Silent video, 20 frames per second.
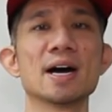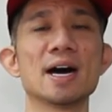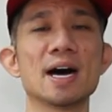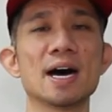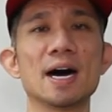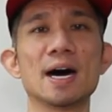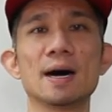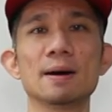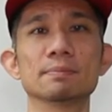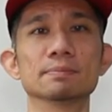
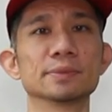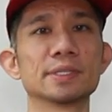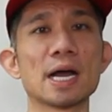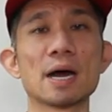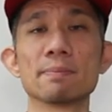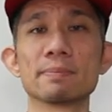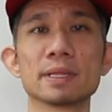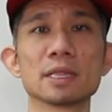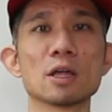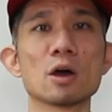
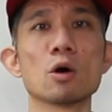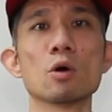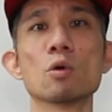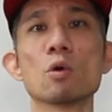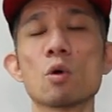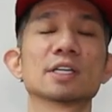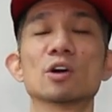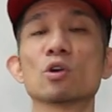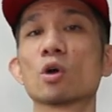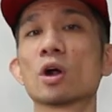down
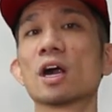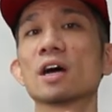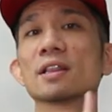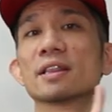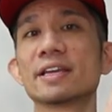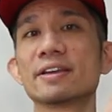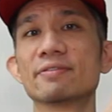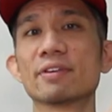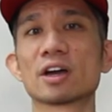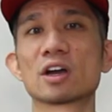below, or I'll
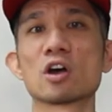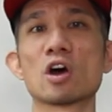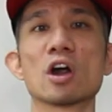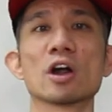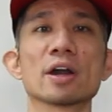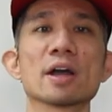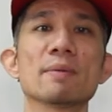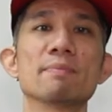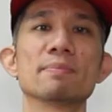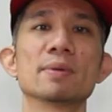leave a
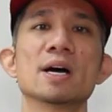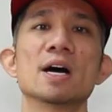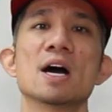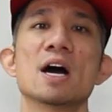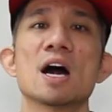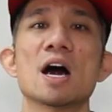card up